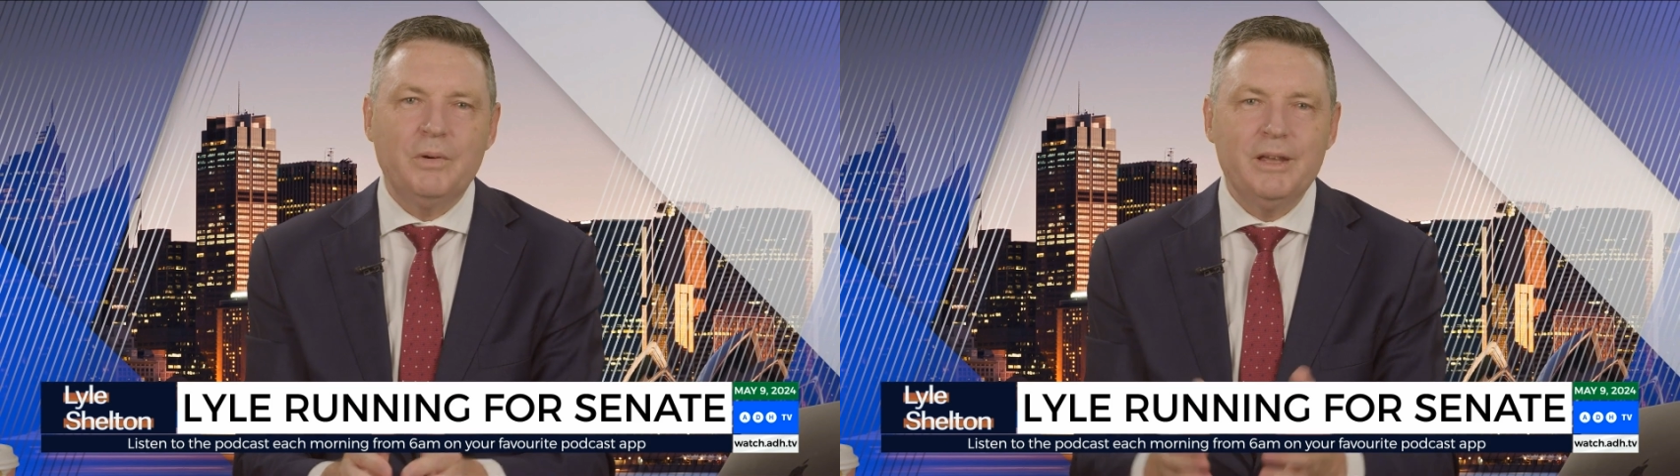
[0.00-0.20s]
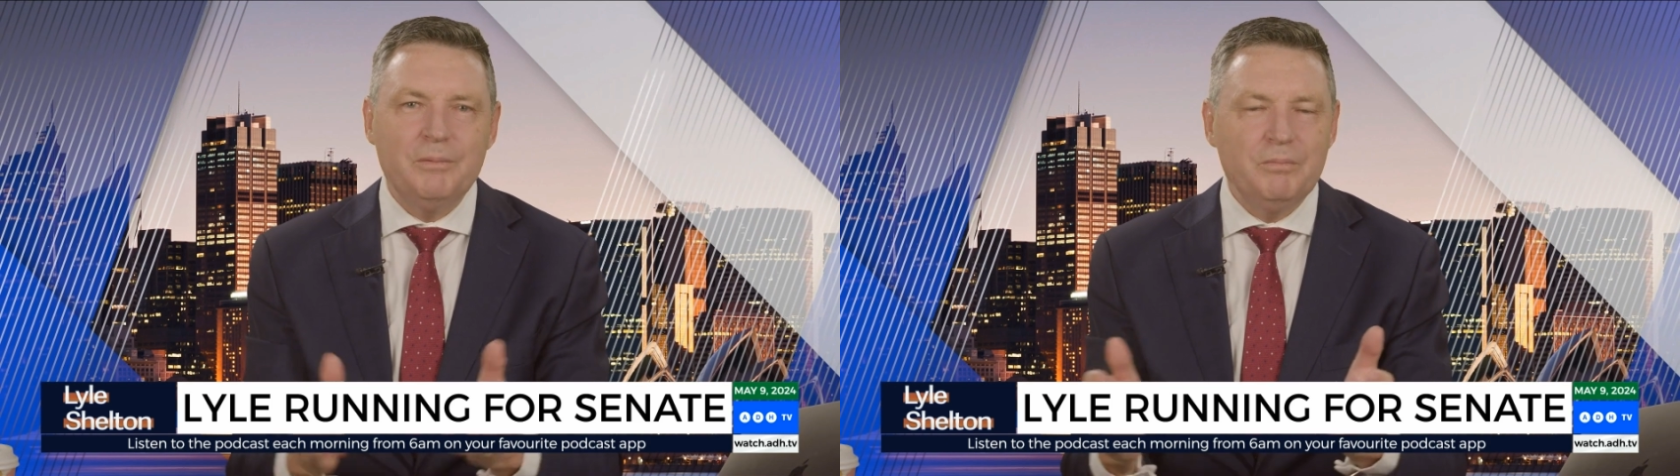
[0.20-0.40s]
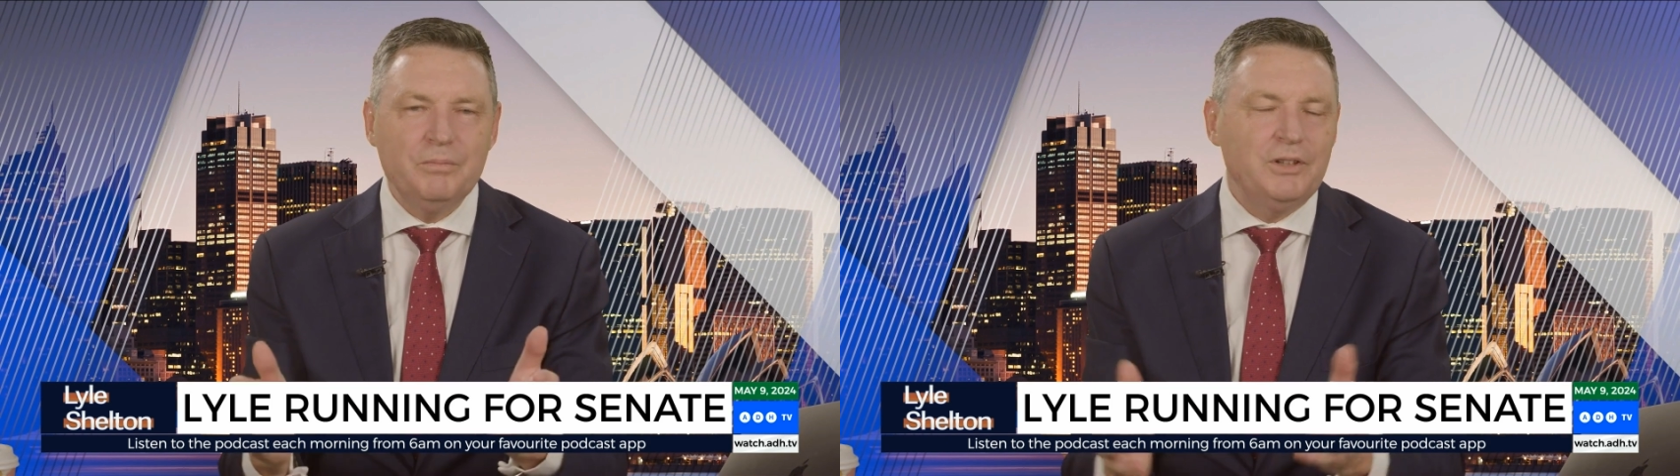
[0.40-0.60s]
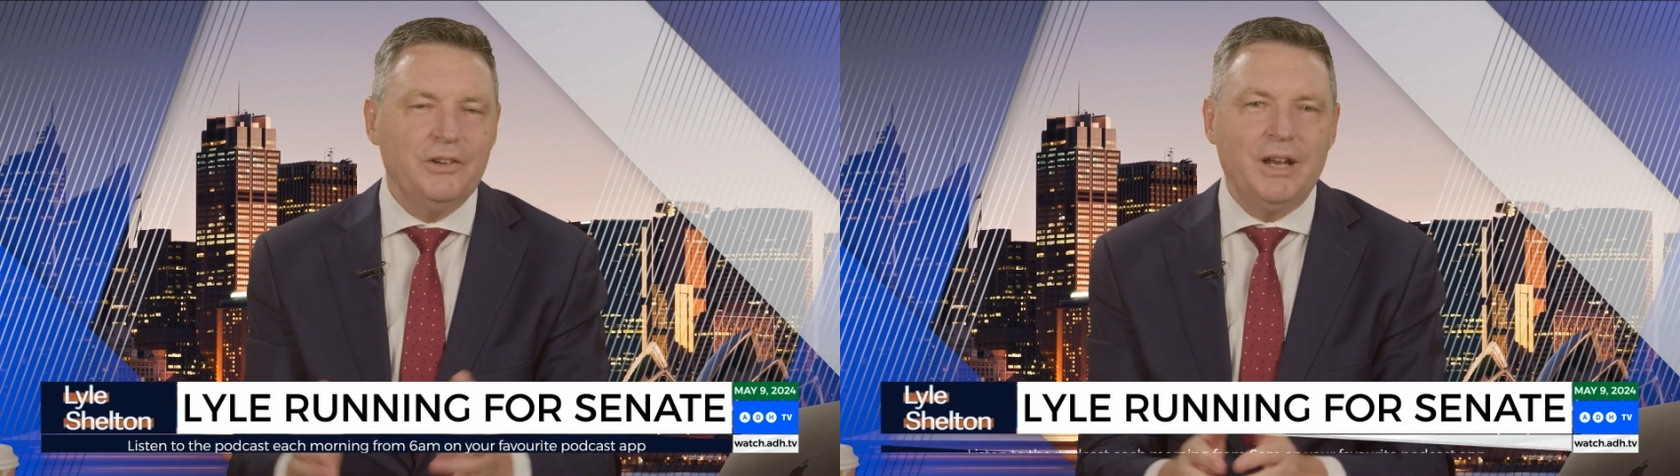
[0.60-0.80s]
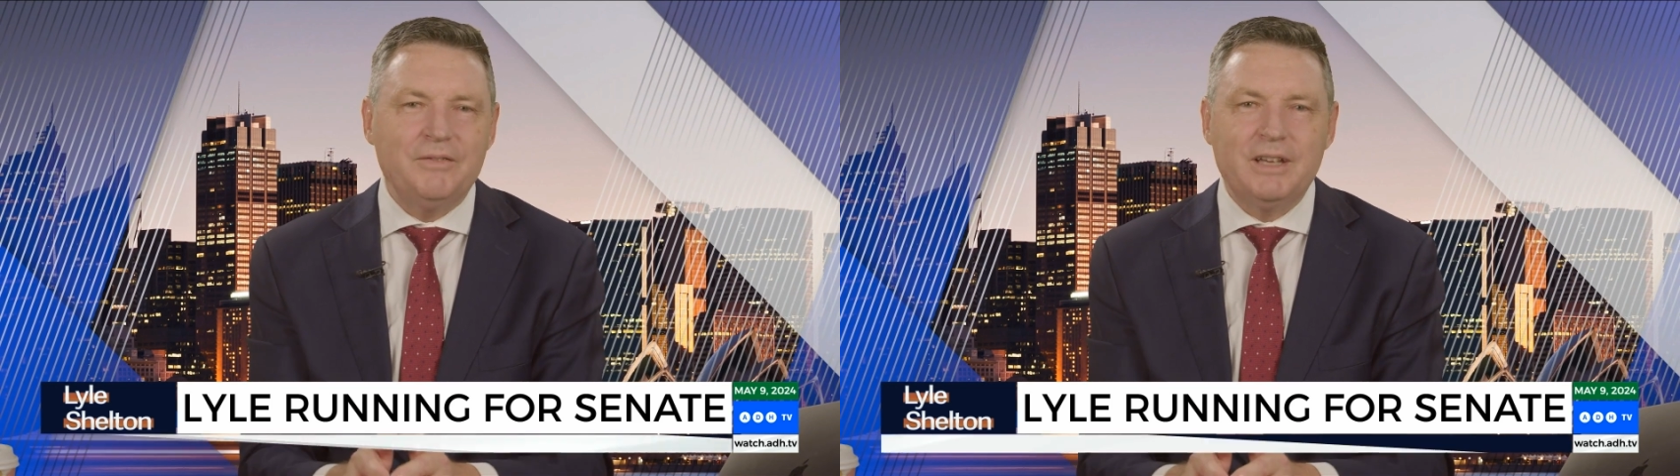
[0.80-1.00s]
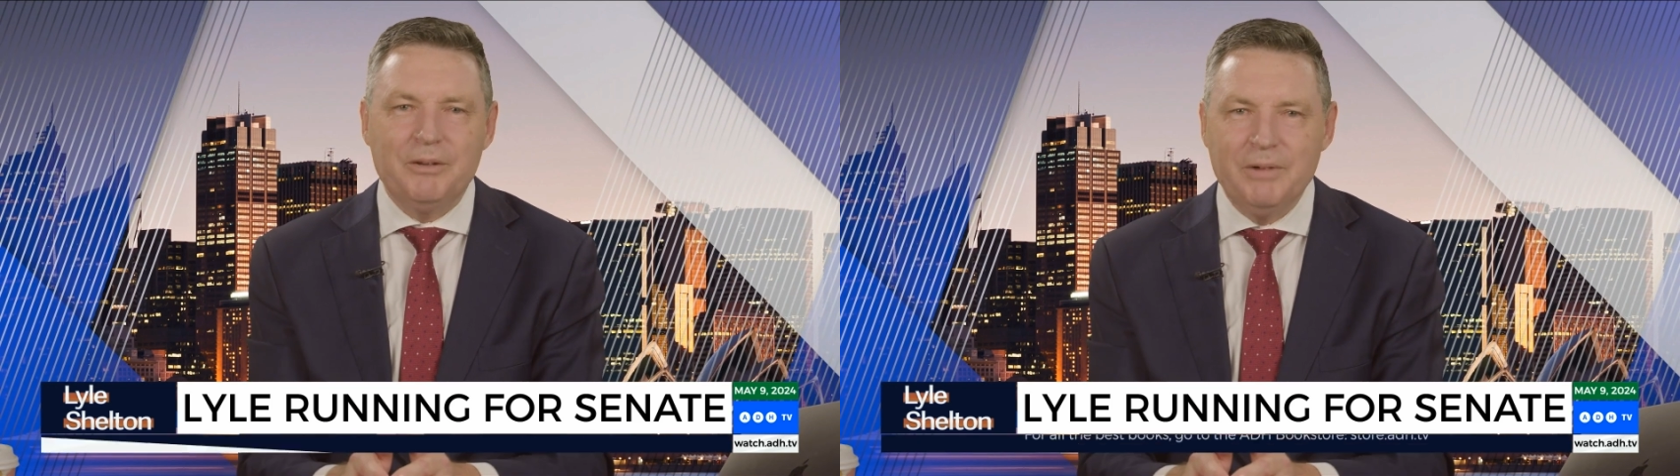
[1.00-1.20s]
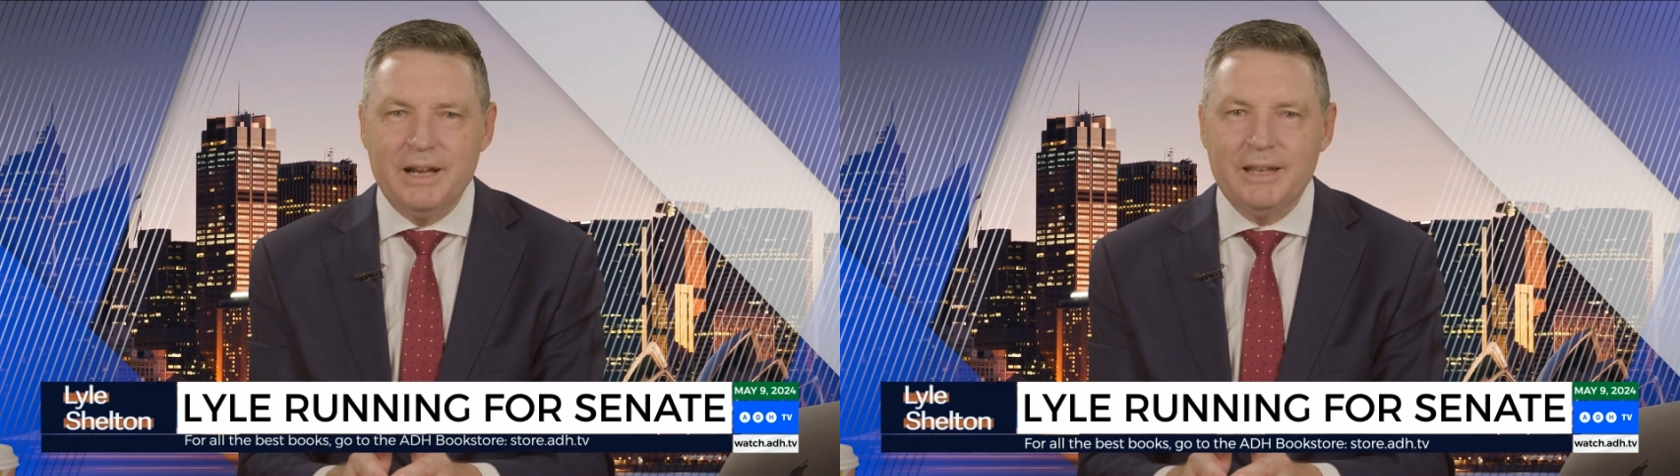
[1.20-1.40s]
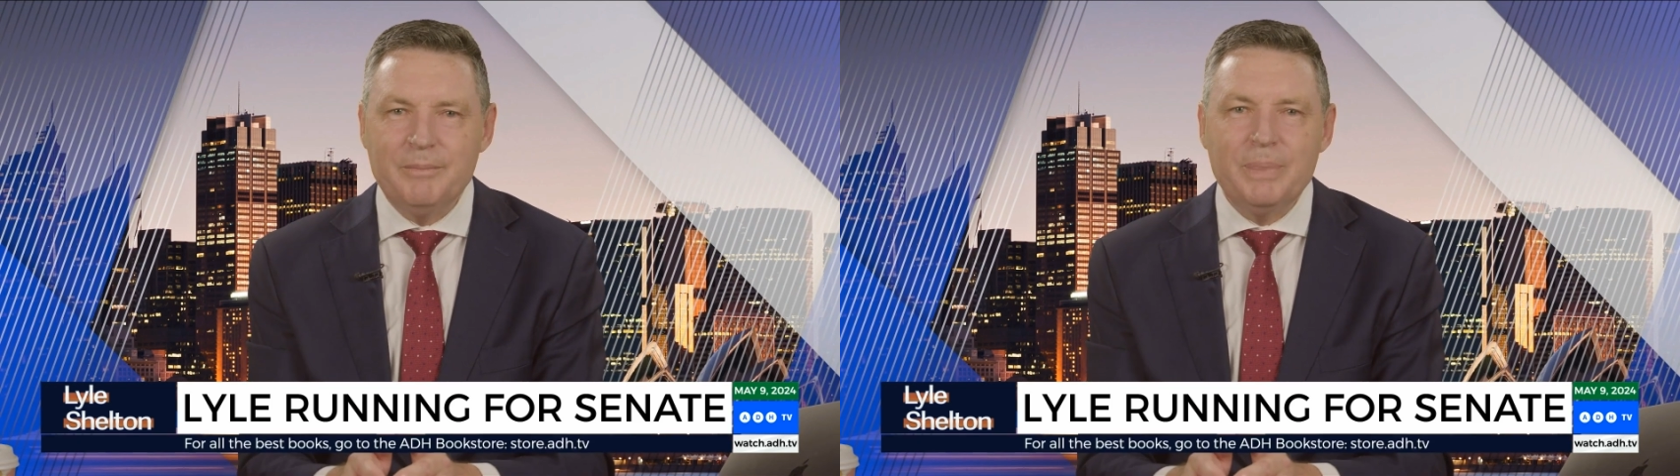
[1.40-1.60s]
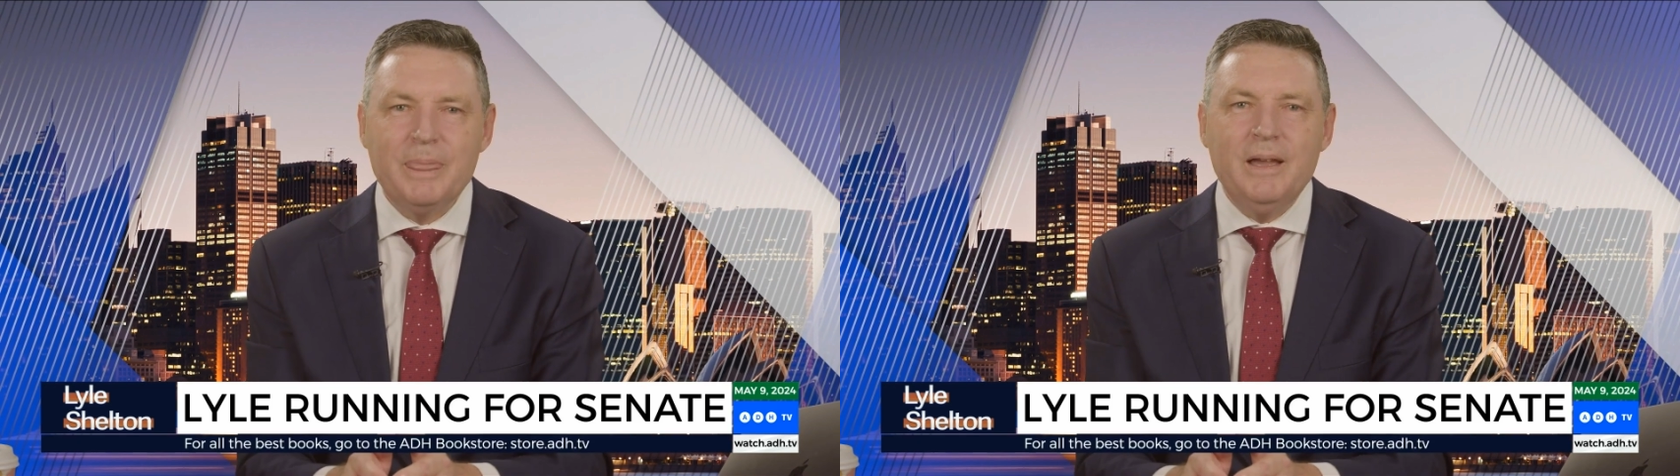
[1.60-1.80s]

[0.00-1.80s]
We just have to get ready.